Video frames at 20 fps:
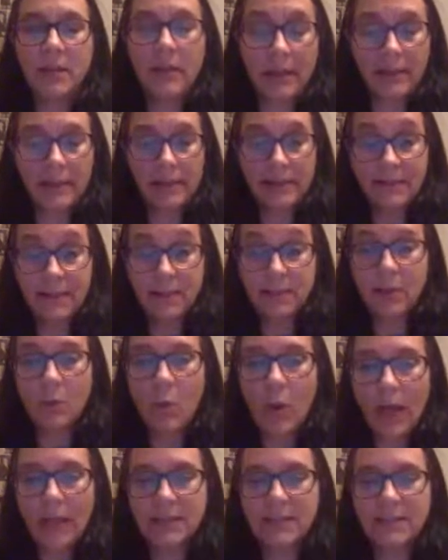let's say, the
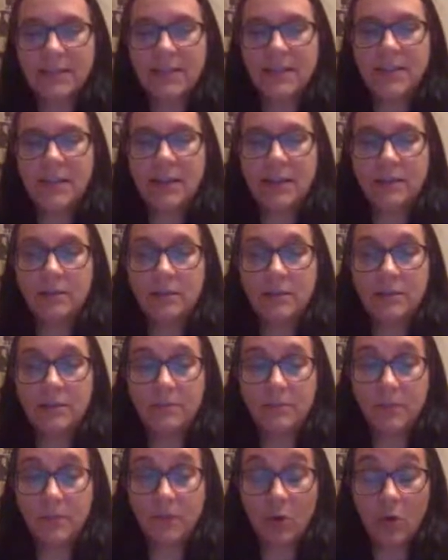quality and
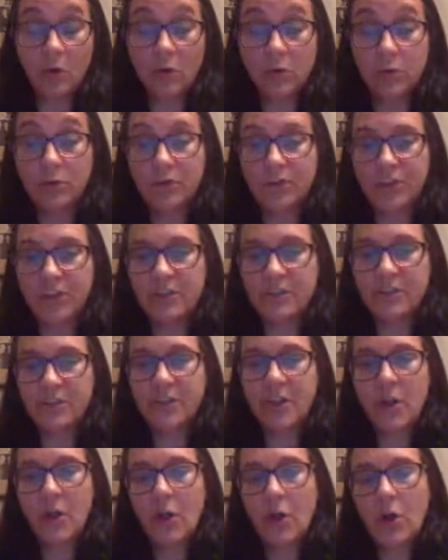the conclusions
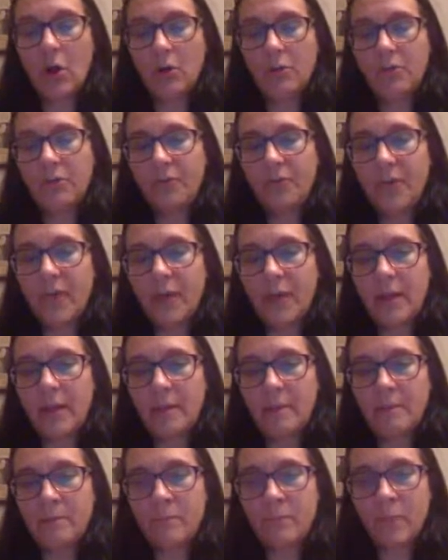of
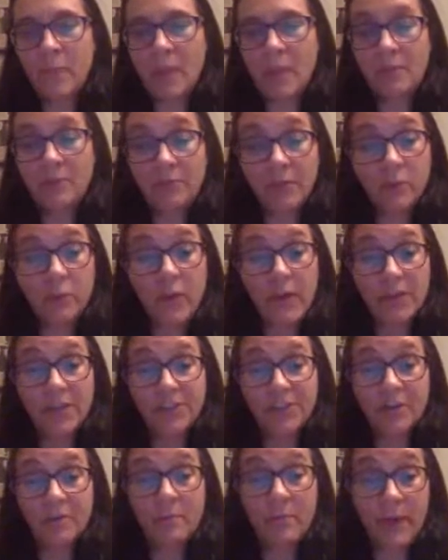
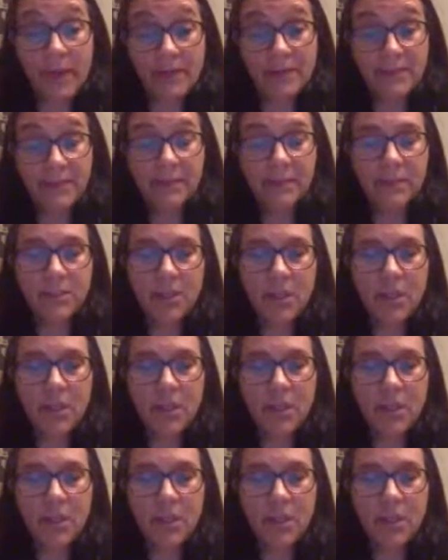evaluation based